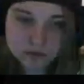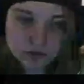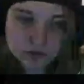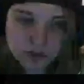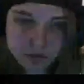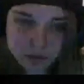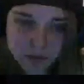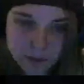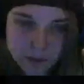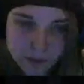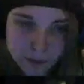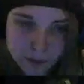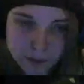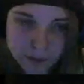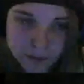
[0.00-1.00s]
Nope, Shyla,
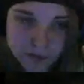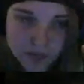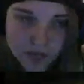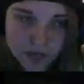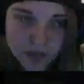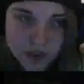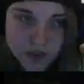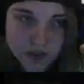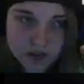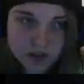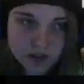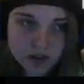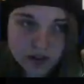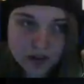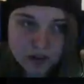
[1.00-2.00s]
you're going the wrong way.
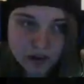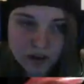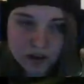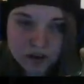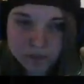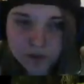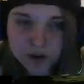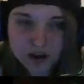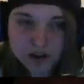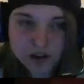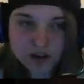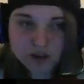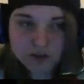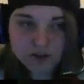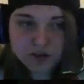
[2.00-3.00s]
But there's a
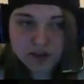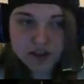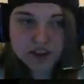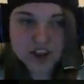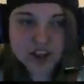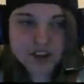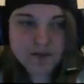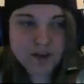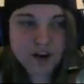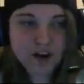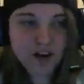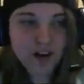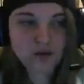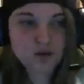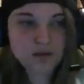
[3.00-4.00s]
thingy
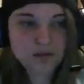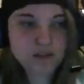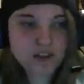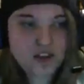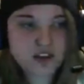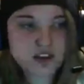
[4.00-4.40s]
following me.